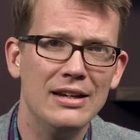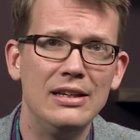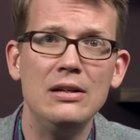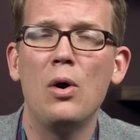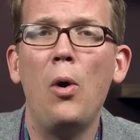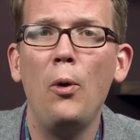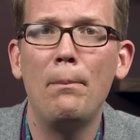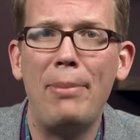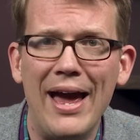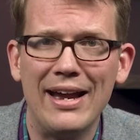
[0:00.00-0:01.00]
didn't
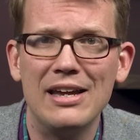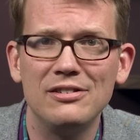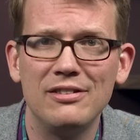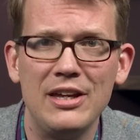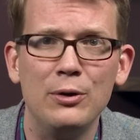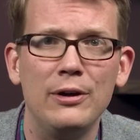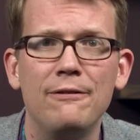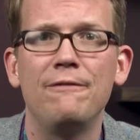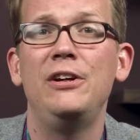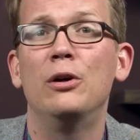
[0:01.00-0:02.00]
hold back his theory
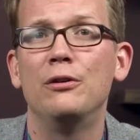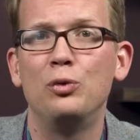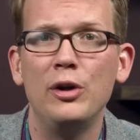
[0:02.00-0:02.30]
for fear of